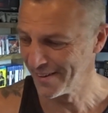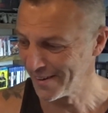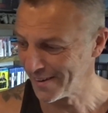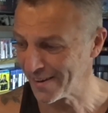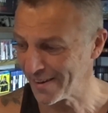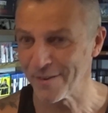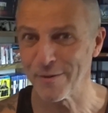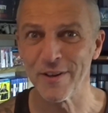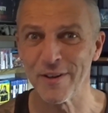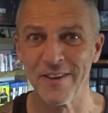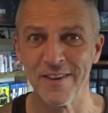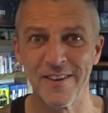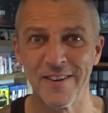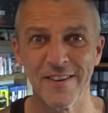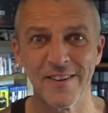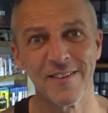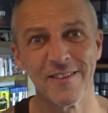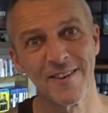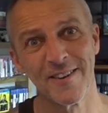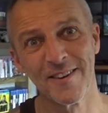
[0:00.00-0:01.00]
Anyway,
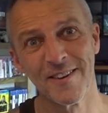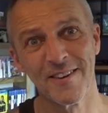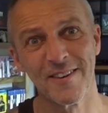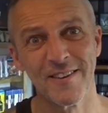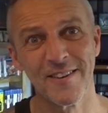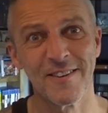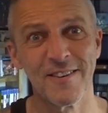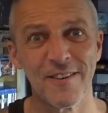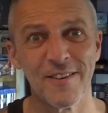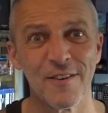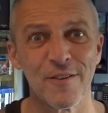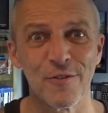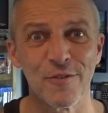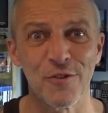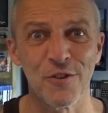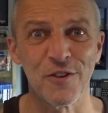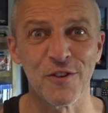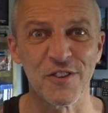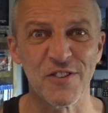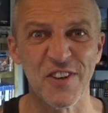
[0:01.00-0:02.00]
I'll
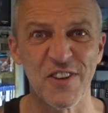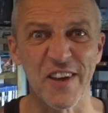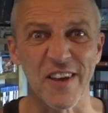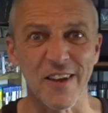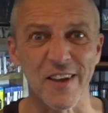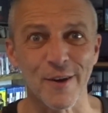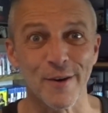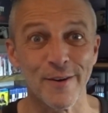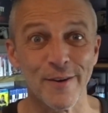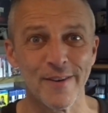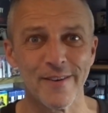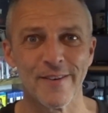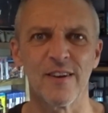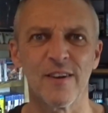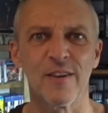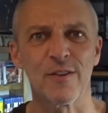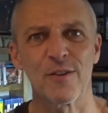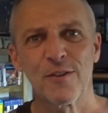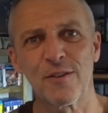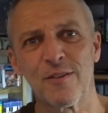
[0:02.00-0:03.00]
see you in a tick, and
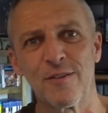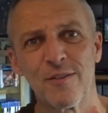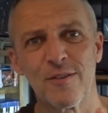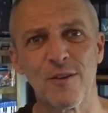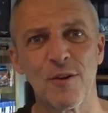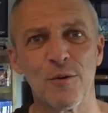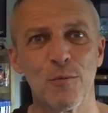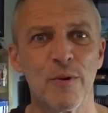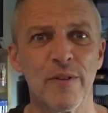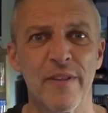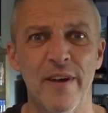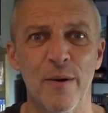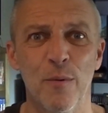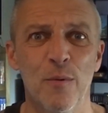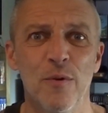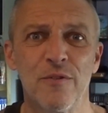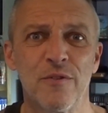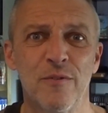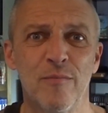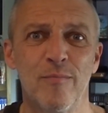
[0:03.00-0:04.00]
I don't know what that
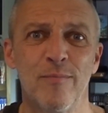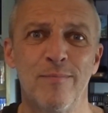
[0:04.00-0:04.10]
was.